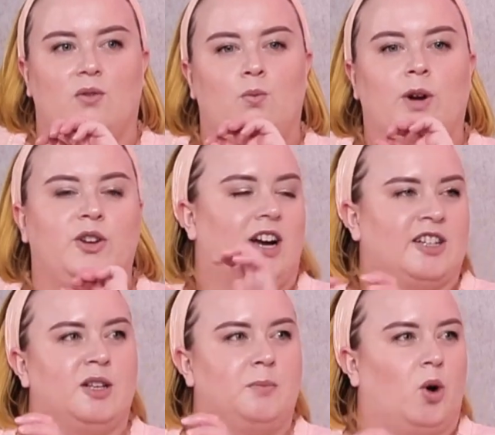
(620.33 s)
When you
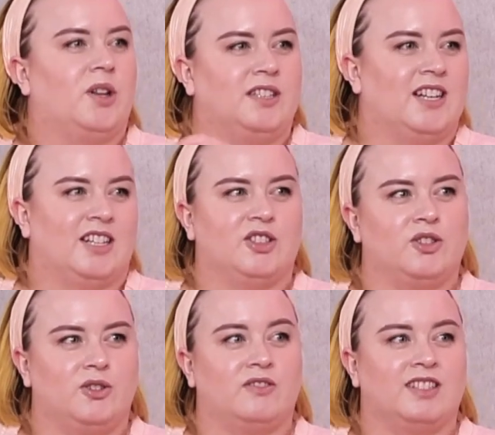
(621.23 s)
actually boil it down
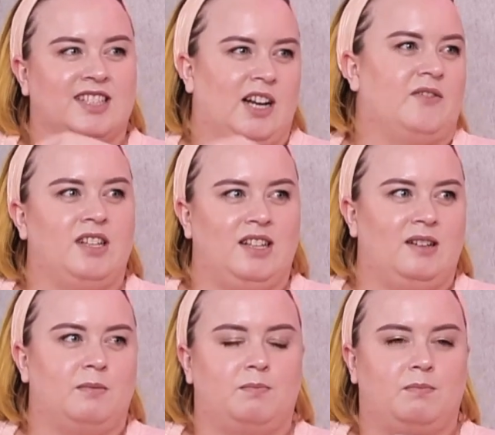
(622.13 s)
to the
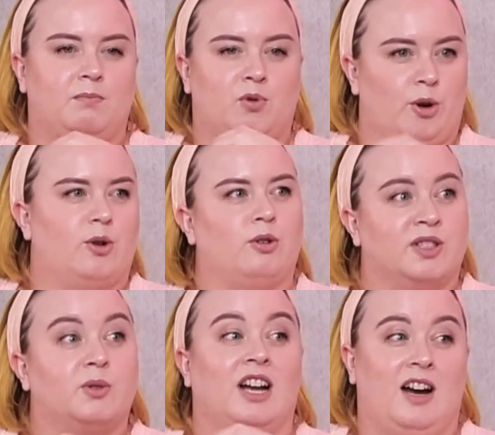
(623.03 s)
safety protocols
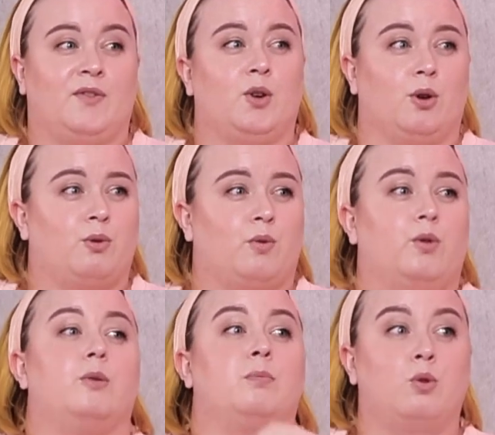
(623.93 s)
that we have to go
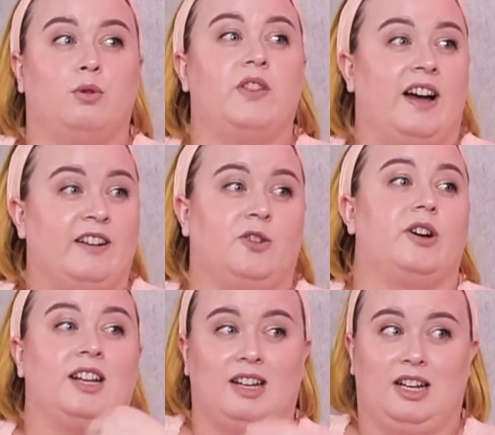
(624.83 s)
through to put that
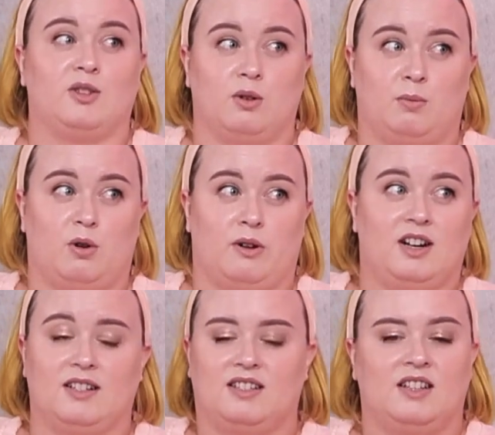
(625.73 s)
ingredient into a
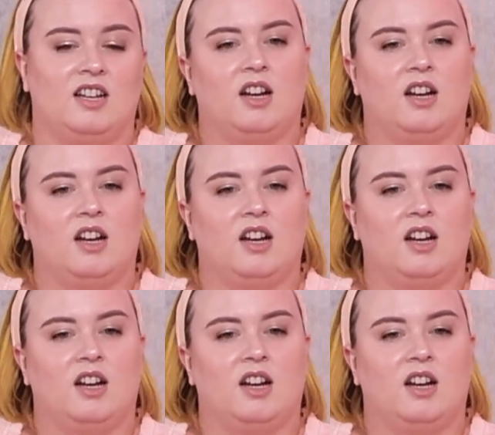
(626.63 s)
product,